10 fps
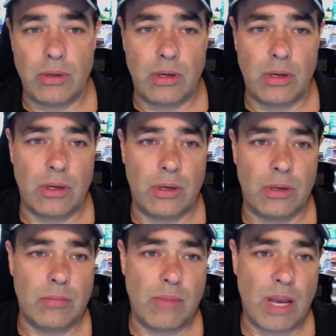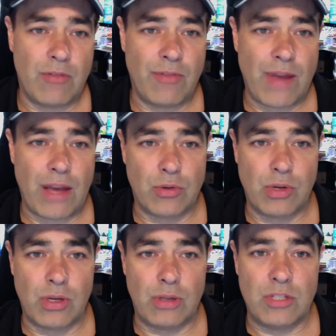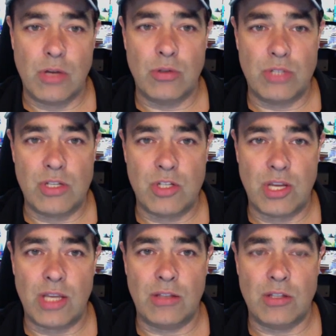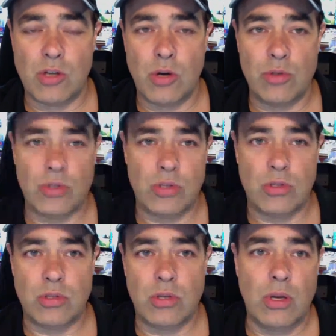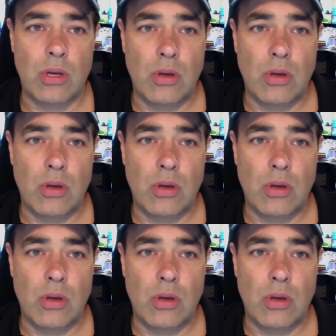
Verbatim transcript: uh, manufacturing DOT stainless hoses